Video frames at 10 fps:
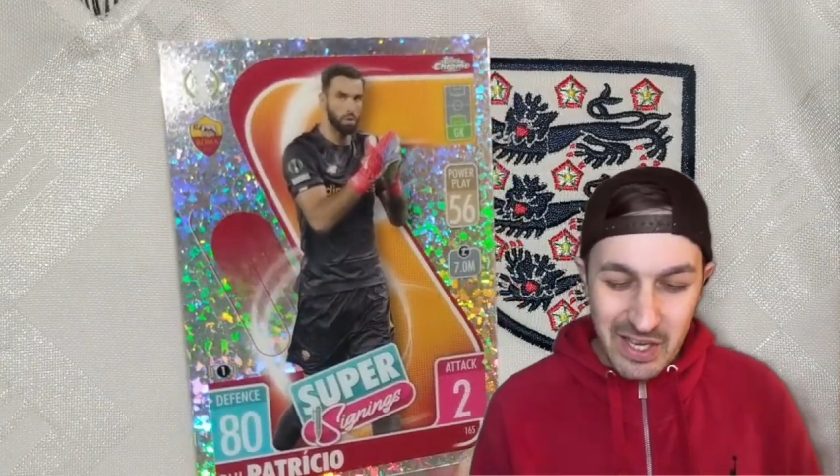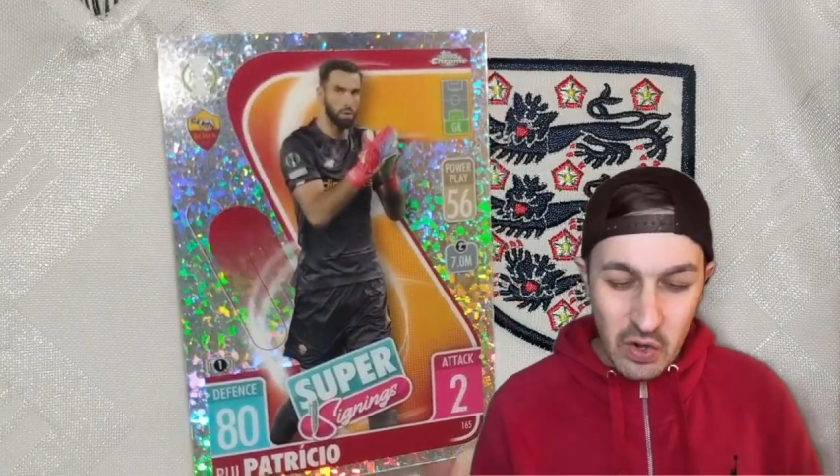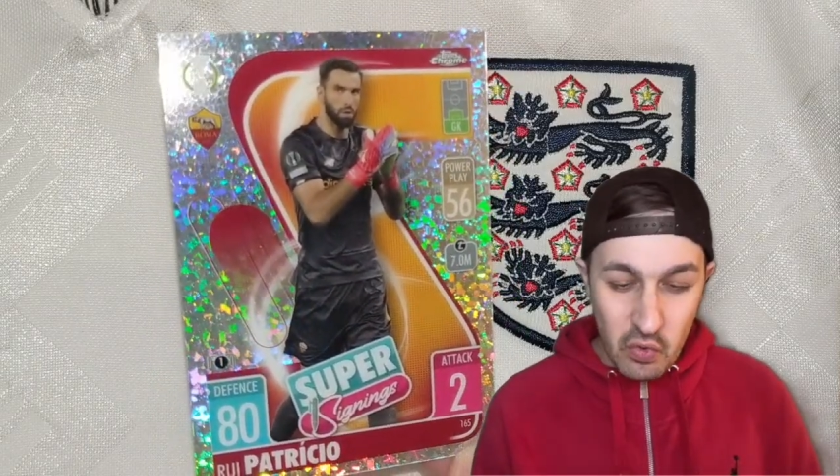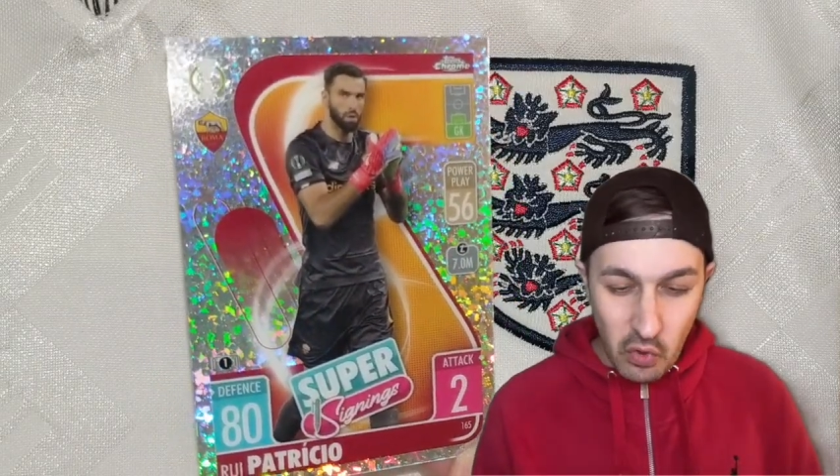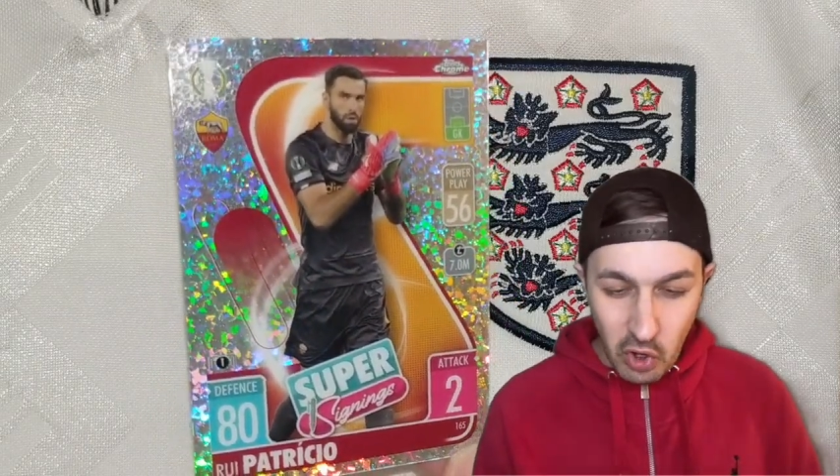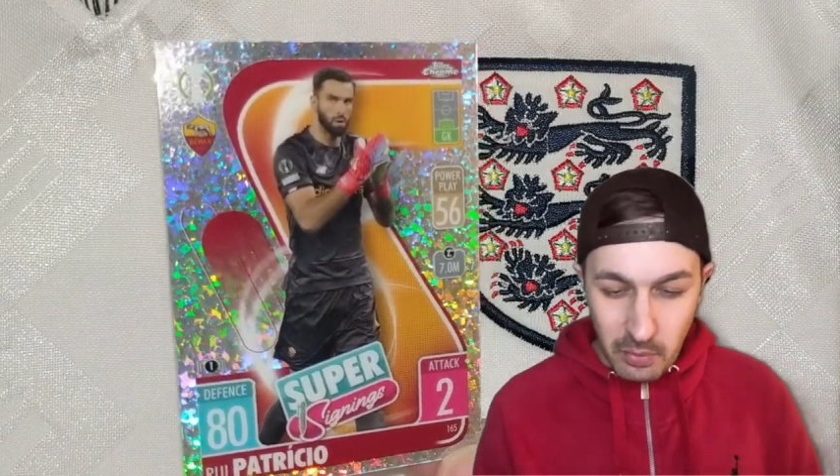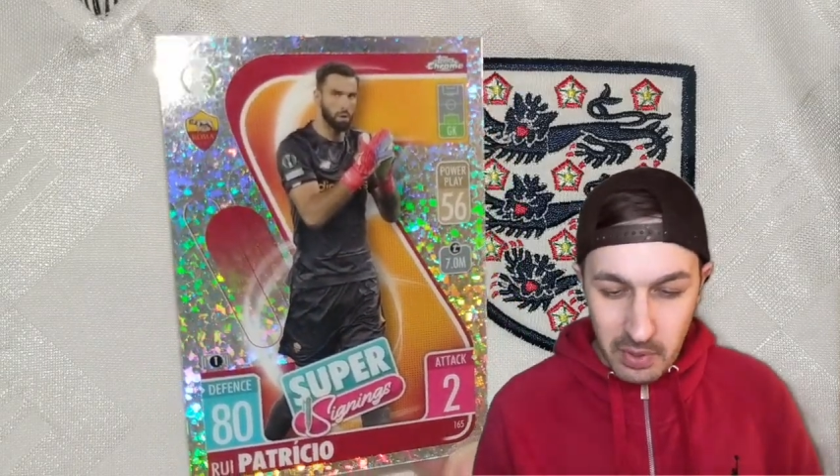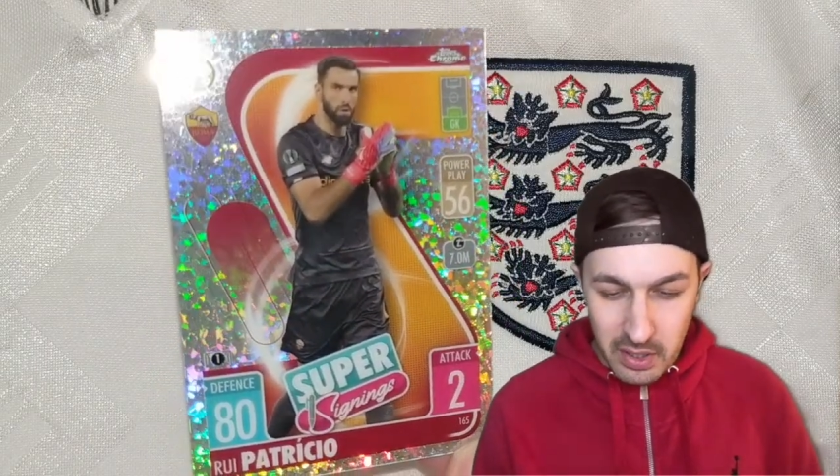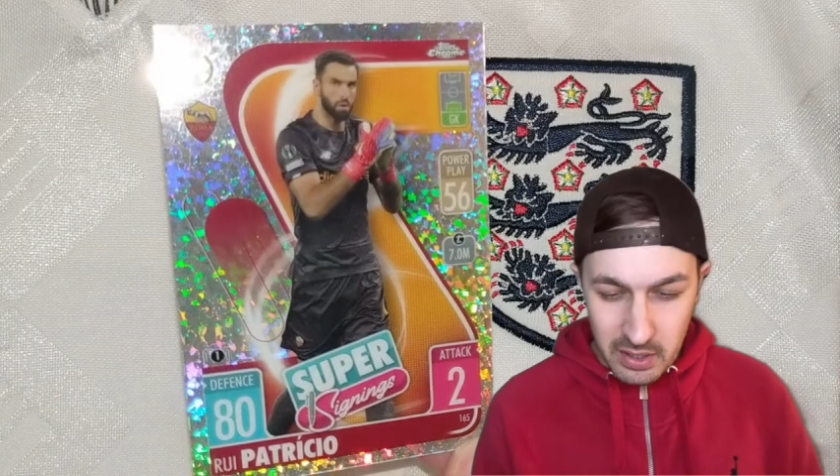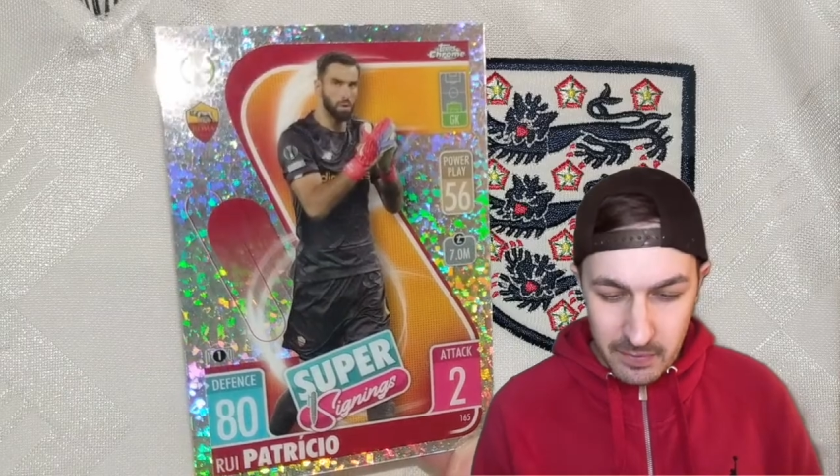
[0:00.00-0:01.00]

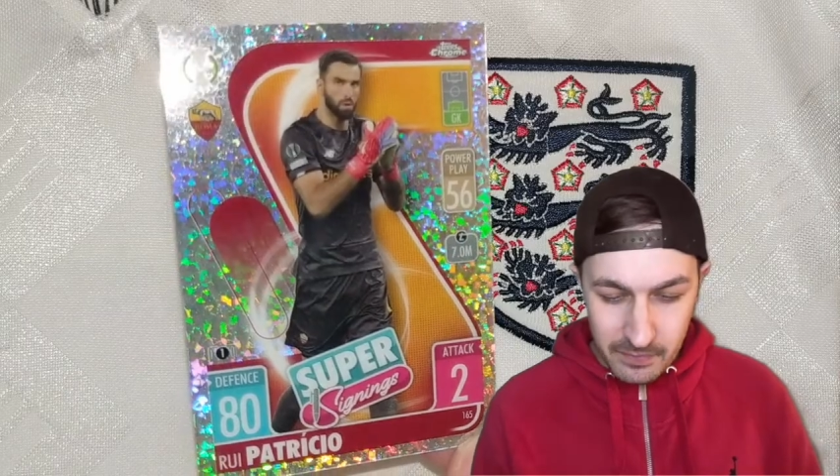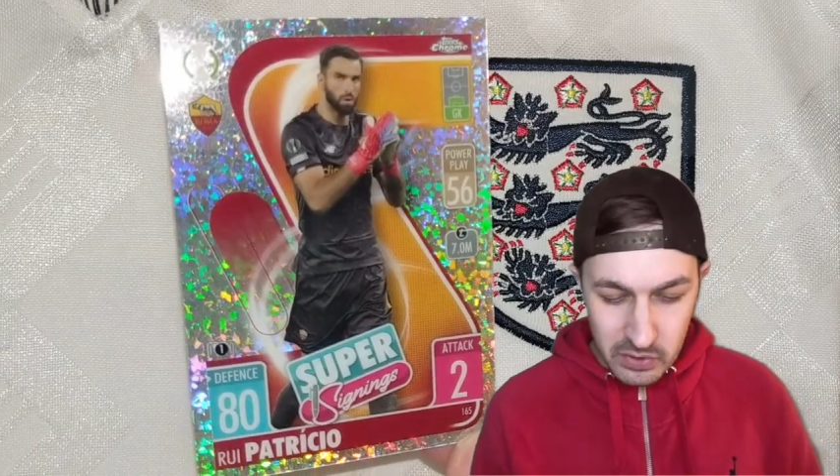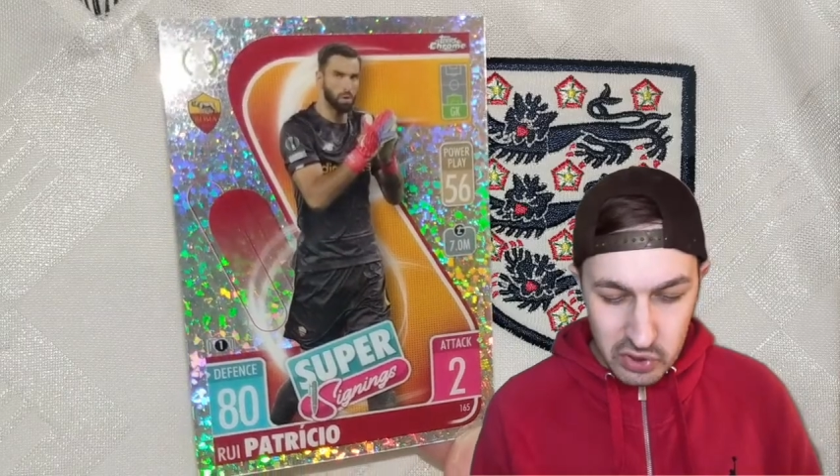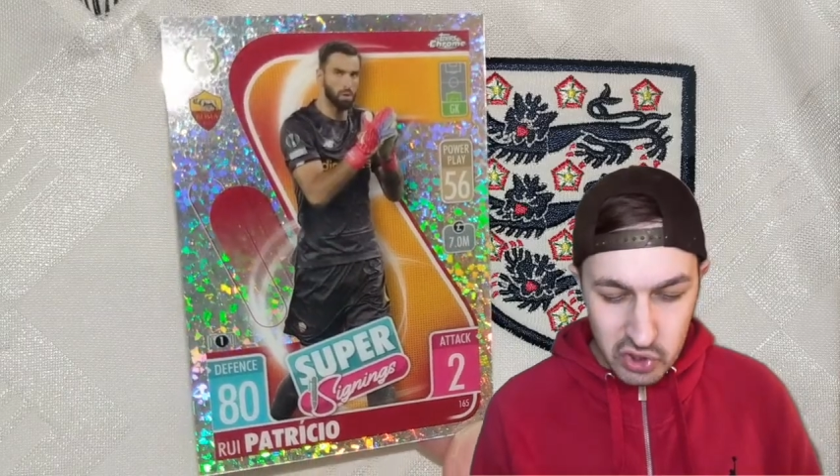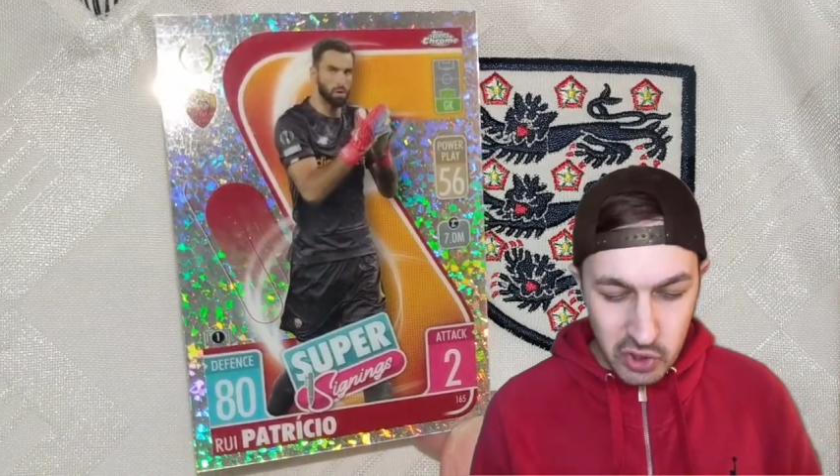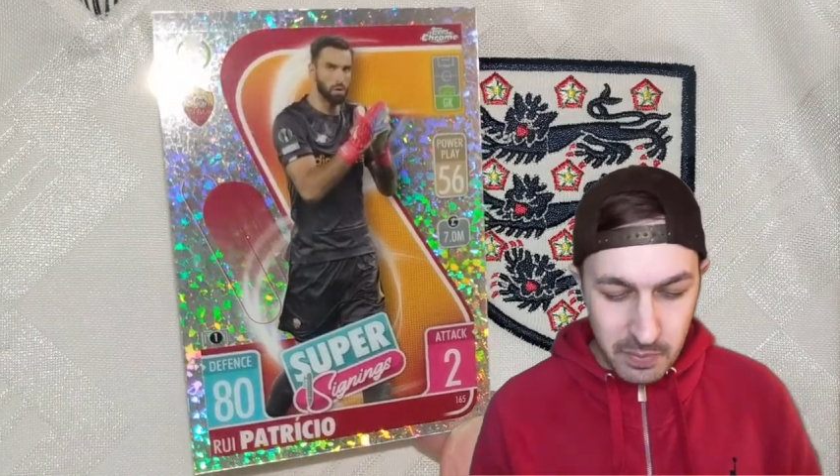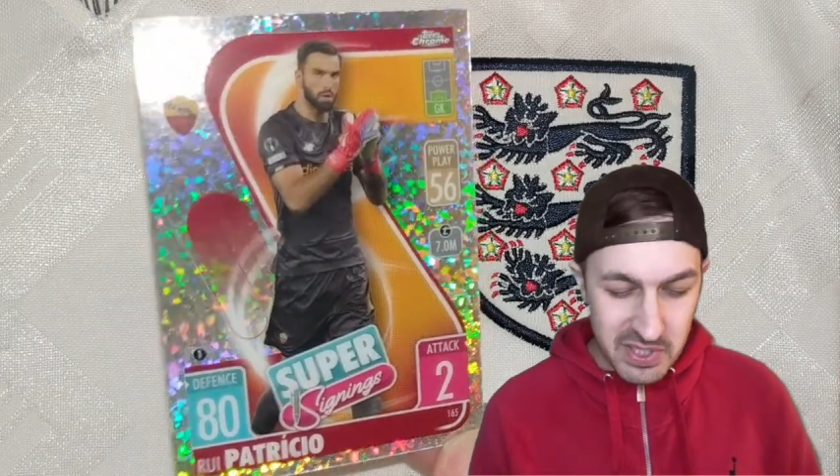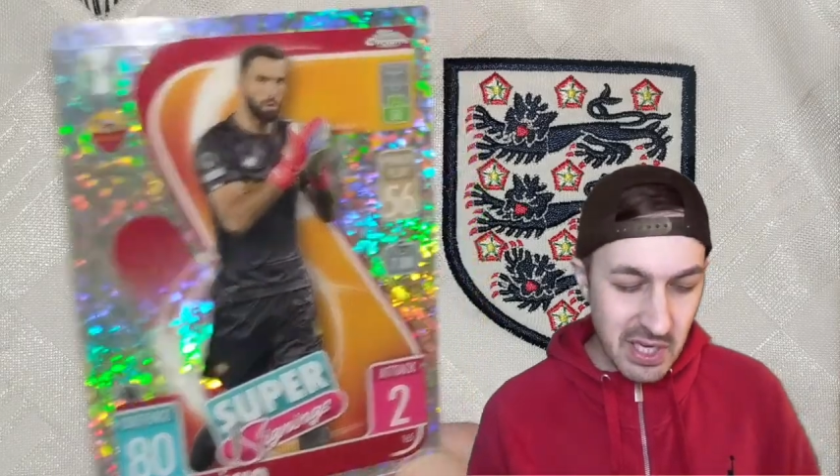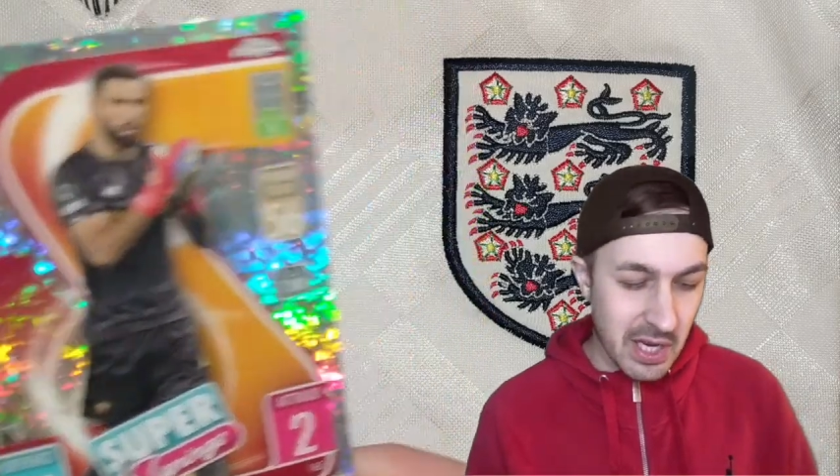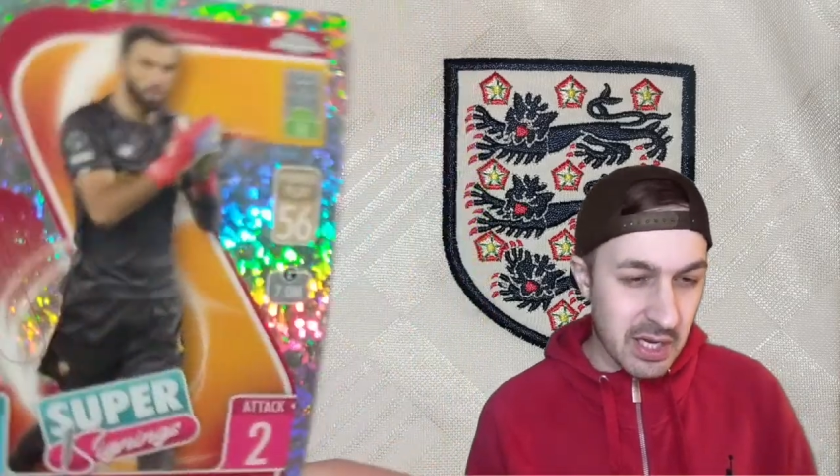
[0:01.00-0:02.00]
Roma, super
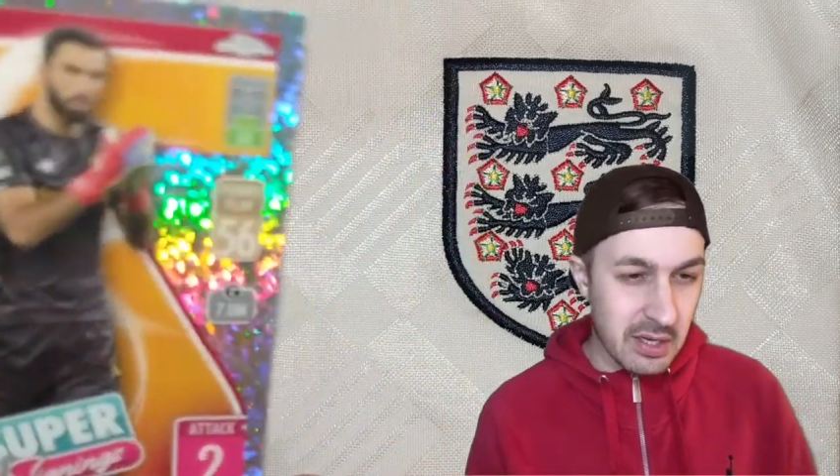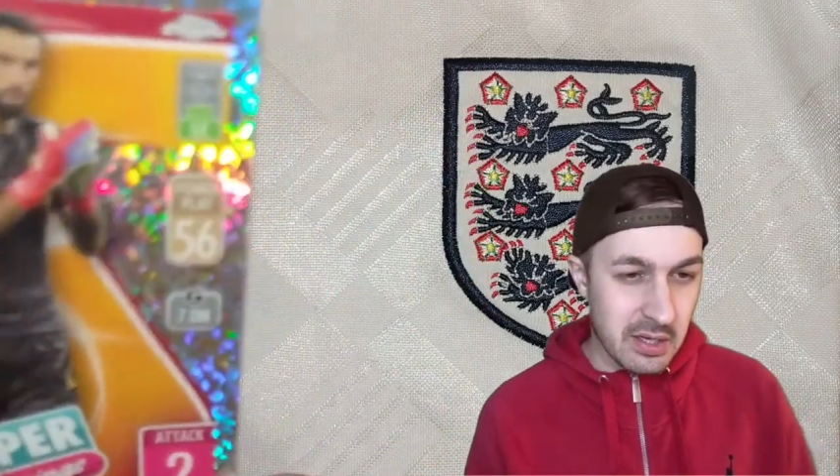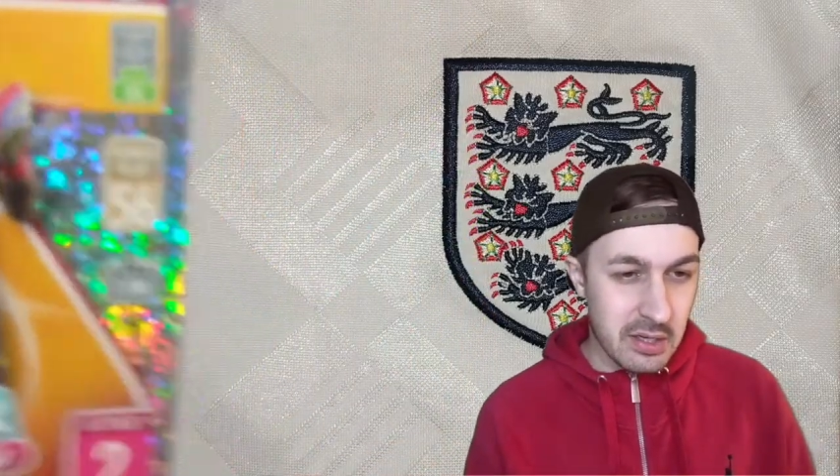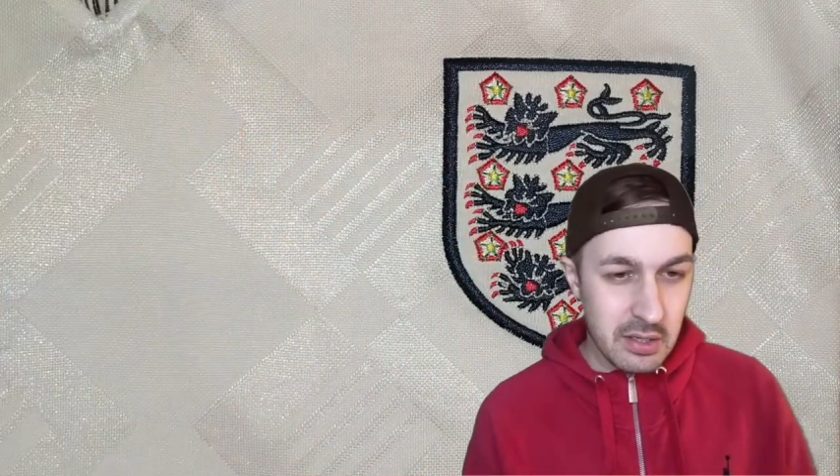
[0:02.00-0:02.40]
signing.